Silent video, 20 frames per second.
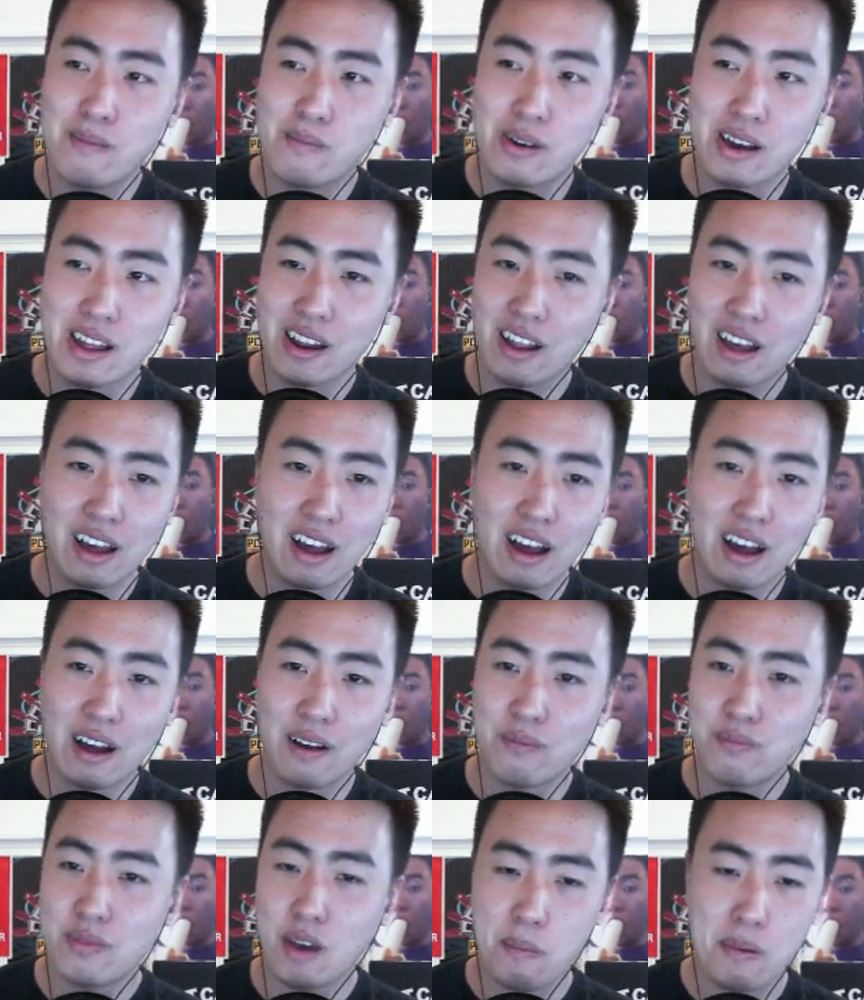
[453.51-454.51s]
but
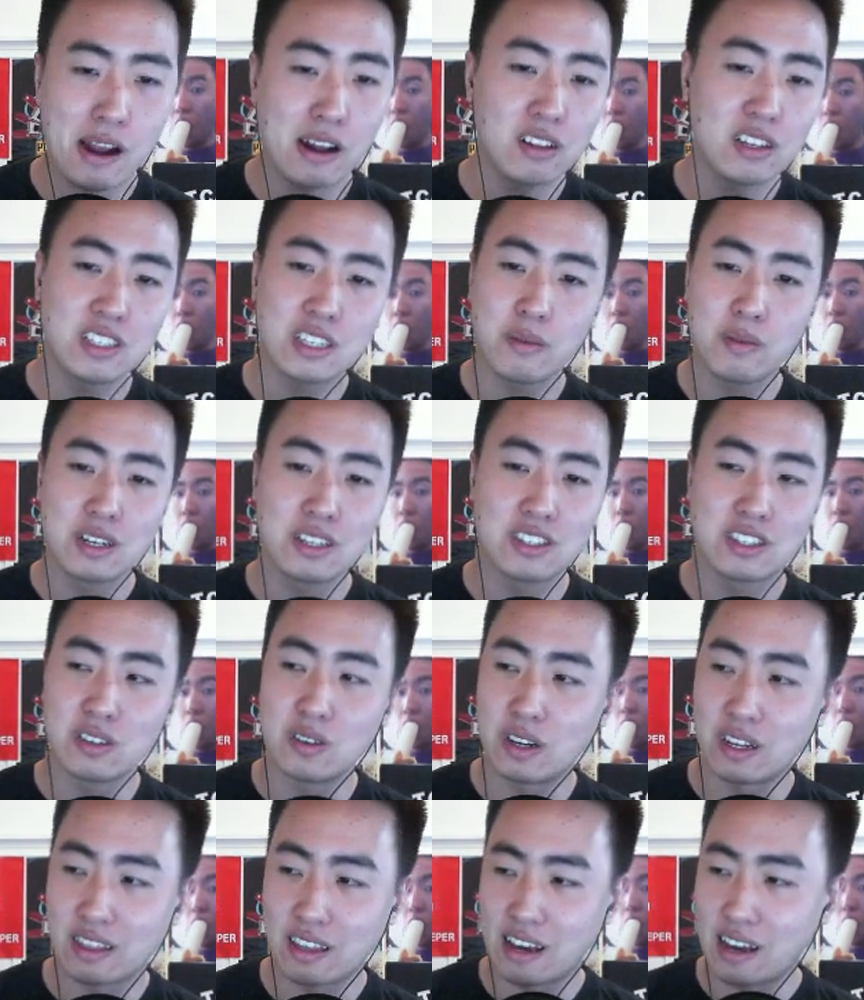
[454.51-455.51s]
apparently someone is
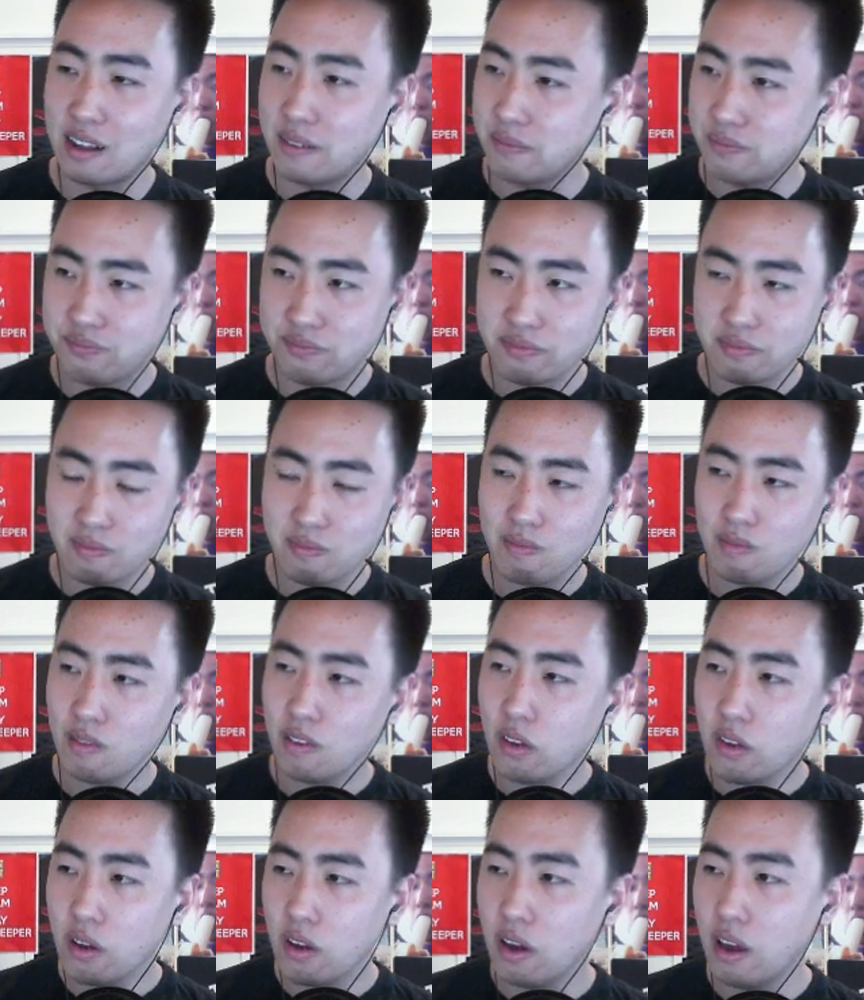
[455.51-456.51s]
doing that.
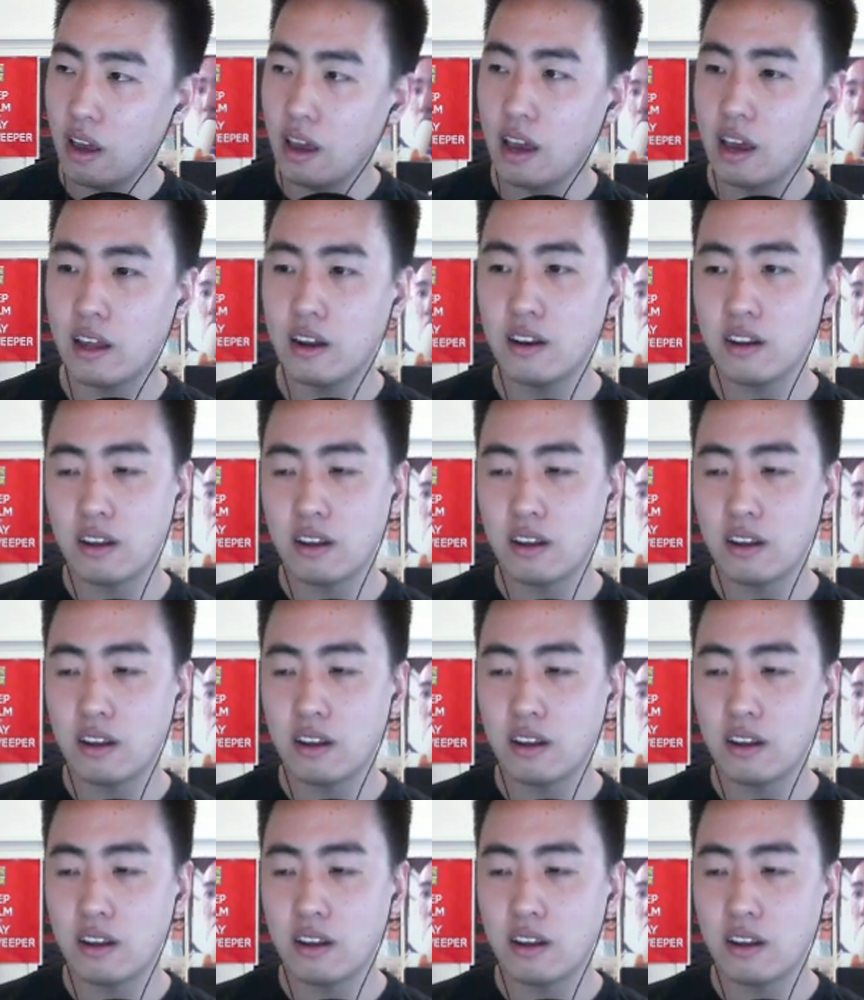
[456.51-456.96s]
And